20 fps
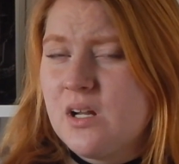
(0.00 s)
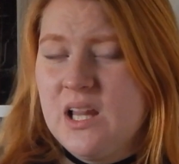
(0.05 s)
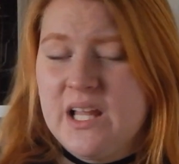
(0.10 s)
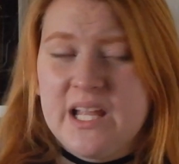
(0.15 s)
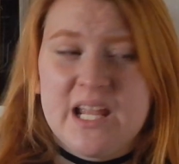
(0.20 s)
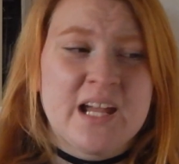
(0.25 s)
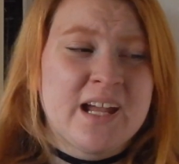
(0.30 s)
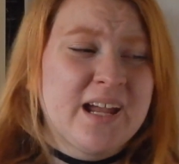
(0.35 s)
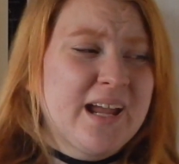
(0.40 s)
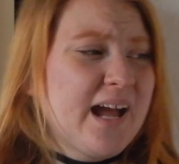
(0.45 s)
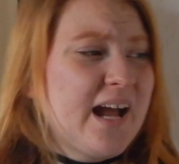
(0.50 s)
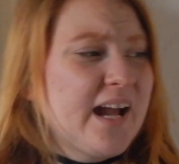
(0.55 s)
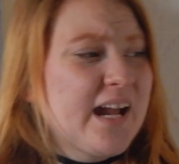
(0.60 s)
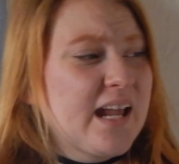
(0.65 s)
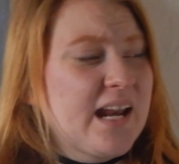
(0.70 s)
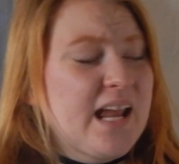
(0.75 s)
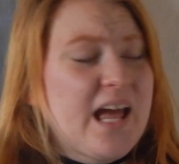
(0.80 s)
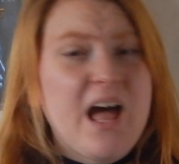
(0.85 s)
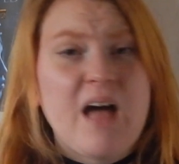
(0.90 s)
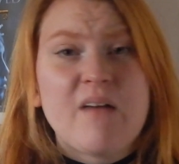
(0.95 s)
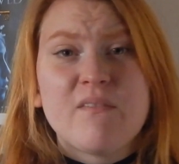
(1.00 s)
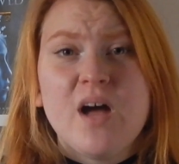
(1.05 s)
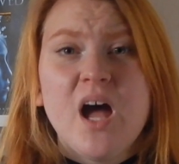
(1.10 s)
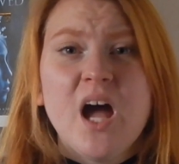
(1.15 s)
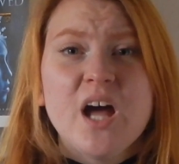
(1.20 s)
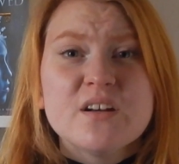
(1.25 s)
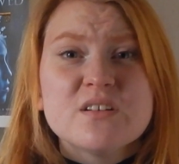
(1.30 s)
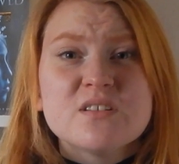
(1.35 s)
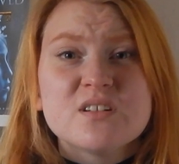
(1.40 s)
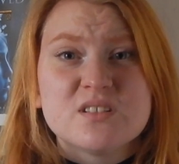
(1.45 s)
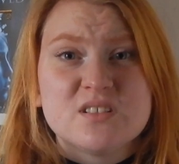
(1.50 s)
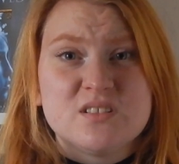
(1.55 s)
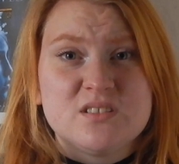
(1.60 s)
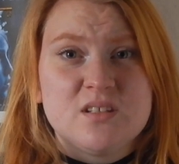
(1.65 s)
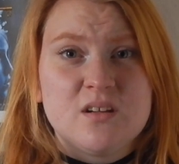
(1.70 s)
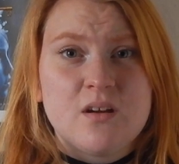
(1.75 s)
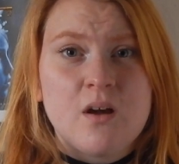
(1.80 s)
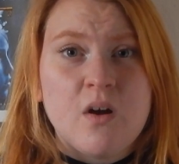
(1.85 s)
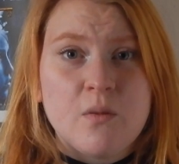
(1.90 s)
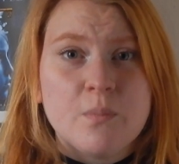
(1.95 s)
Like, a guy can have
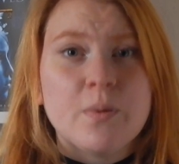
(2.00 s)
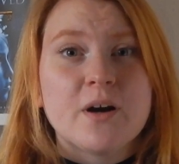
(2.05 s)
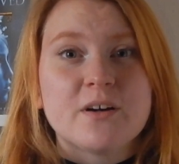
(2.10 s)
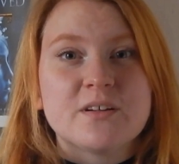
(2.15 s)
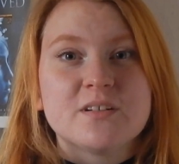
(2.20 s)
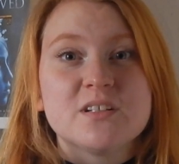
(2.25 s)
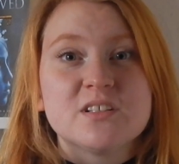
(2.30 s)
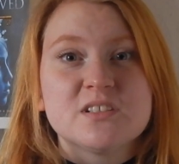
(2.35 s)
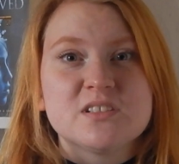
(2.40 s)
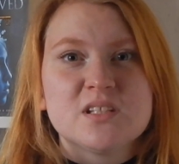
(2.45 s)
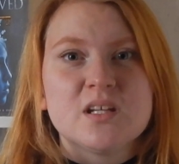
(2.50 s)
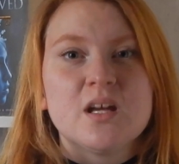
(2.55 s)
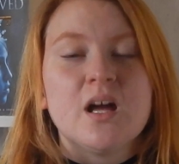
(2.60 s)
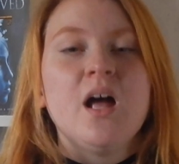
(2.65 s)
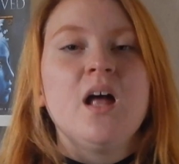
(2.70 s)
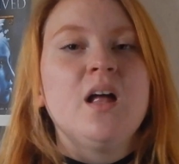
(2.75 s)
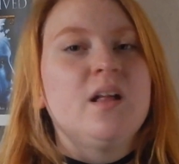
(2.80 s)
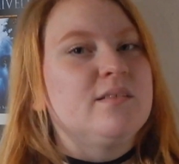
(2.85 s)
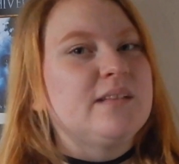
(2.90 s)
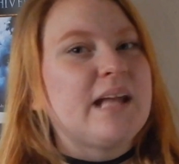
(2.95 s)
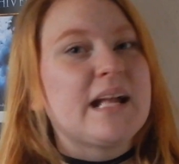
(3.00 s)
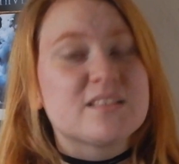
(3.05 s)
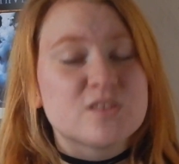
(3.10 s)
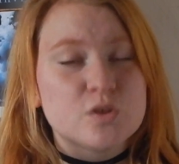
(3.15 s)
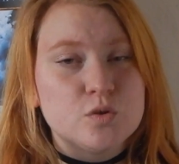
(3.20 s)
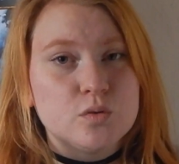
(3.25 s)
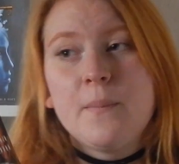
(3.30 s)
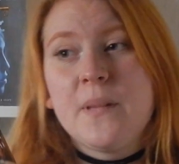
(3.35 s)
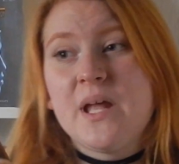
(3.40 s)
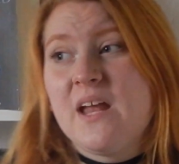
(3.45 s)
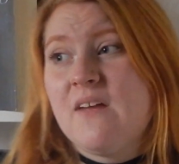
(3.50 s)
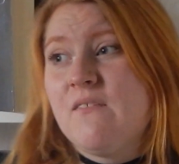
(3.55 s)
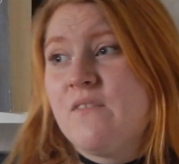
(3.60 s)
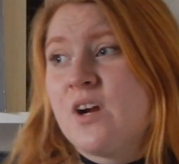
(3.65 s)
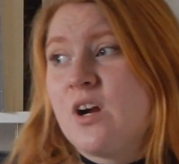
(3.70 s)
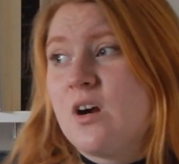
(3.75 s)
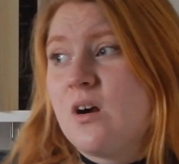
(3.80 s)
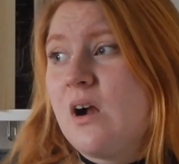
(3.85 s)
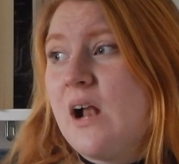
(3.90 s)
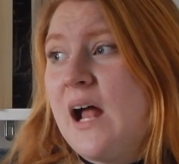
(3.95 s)
hundreds of partners, that's cool. But if a
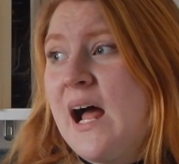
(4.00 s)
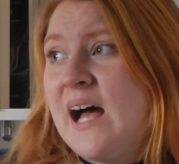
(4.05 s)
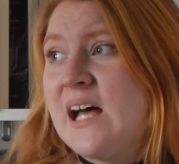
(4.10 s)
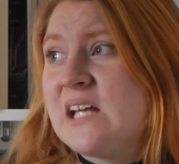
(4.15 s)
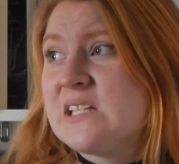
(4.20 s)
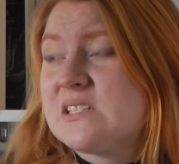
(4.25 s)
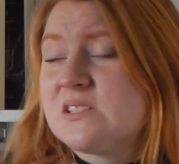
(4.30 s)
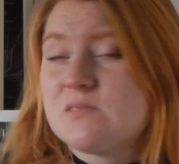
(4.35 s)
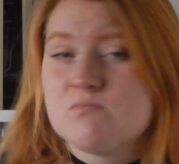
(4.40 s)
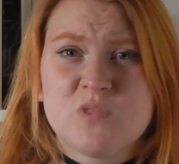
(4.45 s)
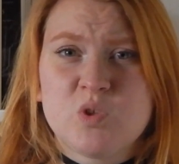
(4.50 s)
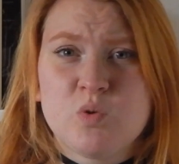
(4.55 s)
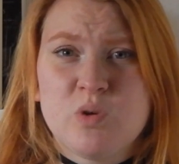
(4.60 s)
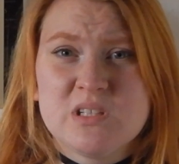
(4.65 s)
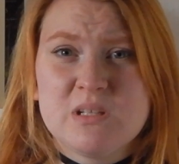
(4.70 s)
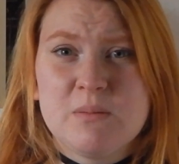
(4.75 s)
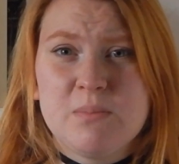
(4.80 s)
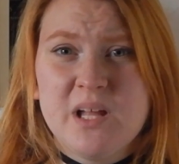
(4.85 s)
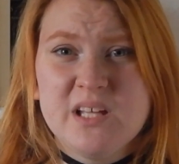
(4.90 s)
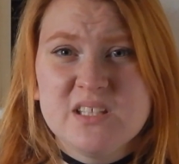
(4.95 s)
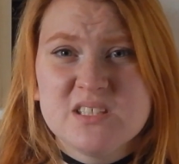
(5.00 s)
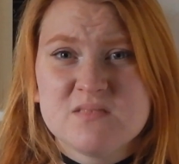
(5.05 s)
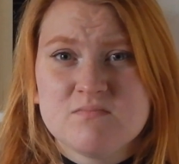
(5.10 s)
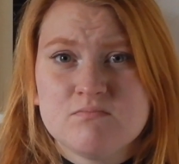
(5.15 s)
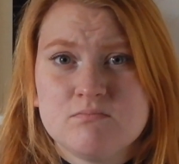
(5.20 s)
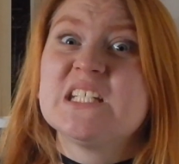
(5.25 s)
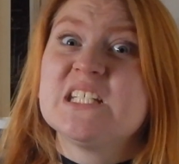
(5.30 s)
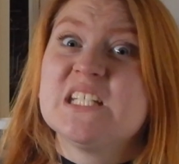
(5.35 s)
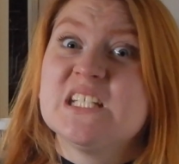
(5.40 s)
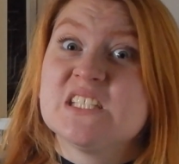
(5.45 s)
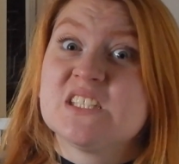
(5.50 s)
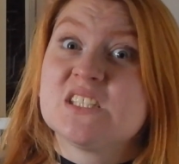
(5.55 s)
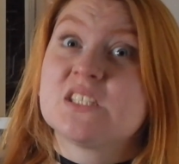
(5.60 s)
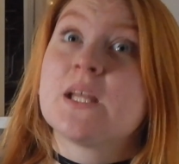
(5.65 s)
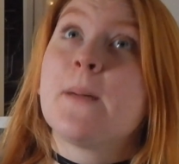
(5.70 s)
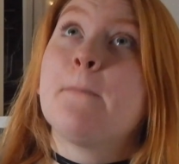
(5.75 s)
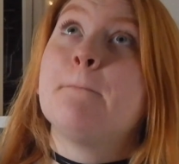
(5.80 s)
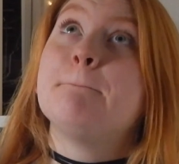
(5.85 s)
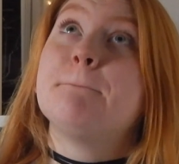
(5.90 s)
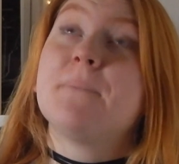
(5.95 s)
girl has 20 plus, she's
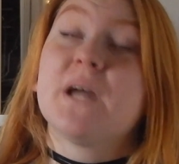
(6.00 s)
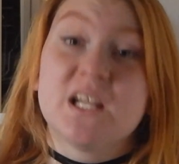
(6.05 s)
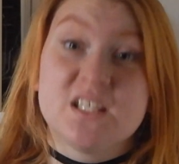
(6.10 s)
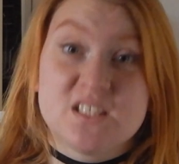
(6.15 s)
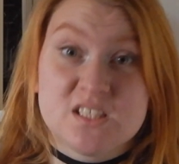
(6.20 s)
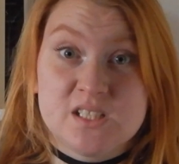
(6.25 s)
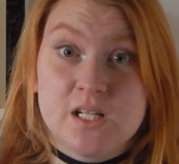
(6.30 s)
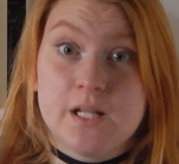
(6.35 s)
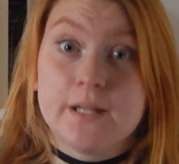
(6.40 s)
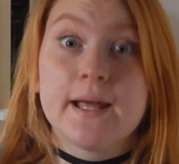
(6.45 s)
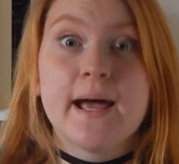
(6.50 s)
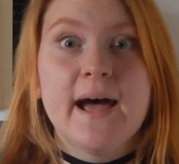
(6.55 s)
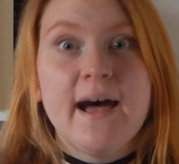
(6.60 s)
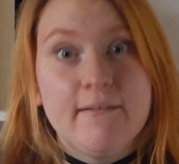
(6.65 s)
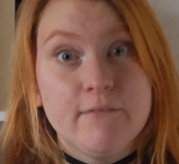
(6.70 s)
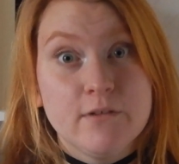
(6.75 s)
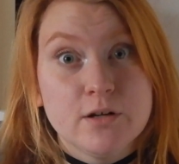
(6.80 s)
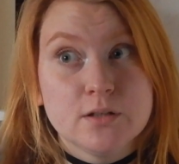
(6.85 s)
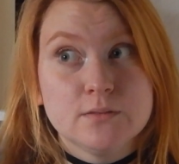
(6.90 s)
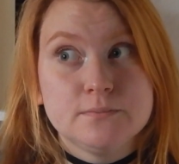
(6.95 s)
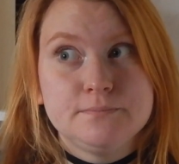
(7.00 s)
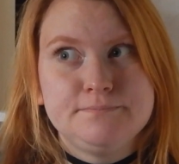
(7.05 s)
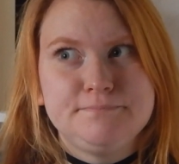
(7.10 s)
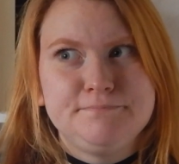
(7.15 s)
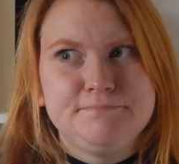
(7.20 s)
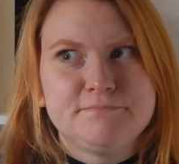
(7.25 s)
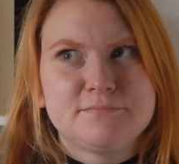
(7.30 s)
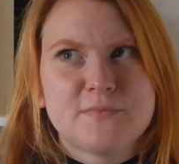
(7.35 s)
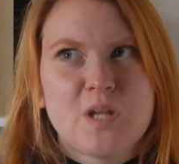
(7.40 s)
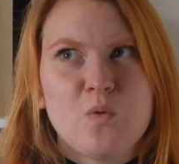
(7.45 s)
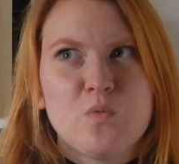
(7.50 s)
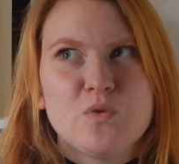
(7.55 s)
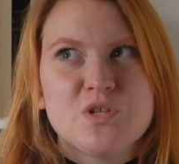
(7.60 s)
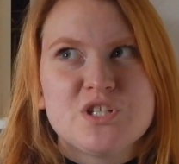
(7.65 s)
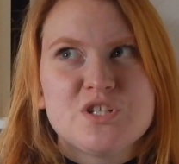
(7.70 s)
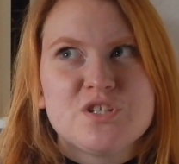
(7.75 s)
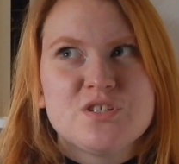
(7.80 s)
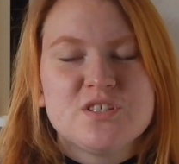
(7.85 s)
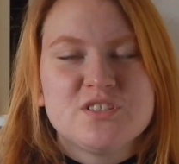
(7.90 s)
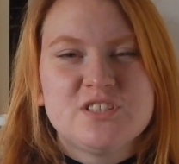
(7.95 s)
the biggest slut ever,
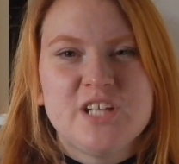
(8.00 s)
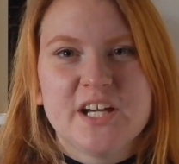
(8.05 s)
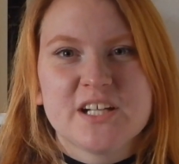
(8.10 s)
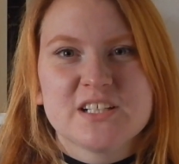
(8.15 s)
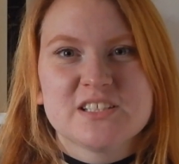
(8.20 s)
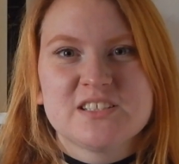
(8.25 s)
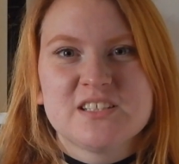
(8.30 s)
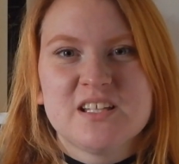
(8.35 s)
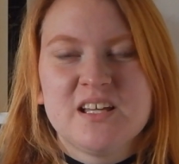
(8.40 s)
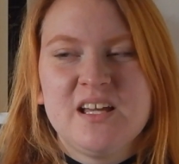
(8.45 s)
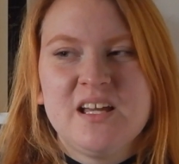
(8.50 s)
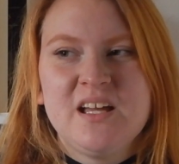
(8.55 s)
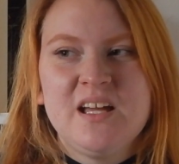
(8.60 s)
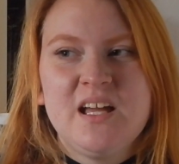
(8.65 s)
which sucks.